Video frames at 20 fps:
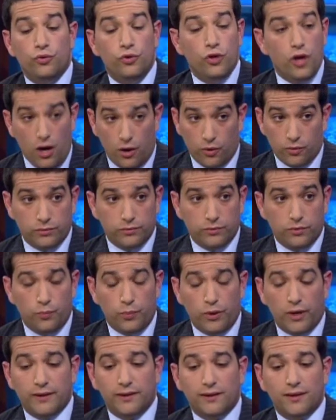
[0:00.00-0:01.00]
No.
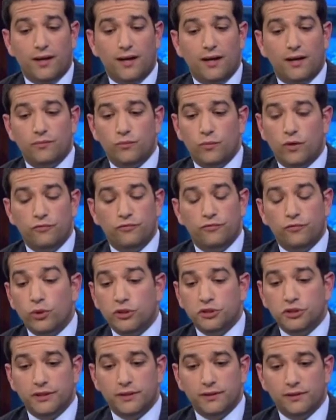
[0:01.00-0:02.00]
But
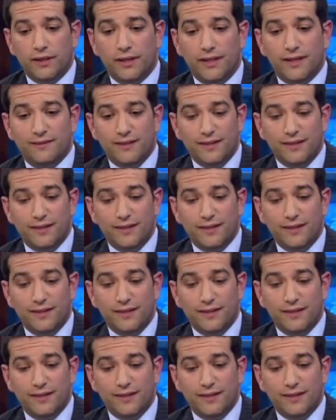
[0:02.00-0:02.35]
unfortunately,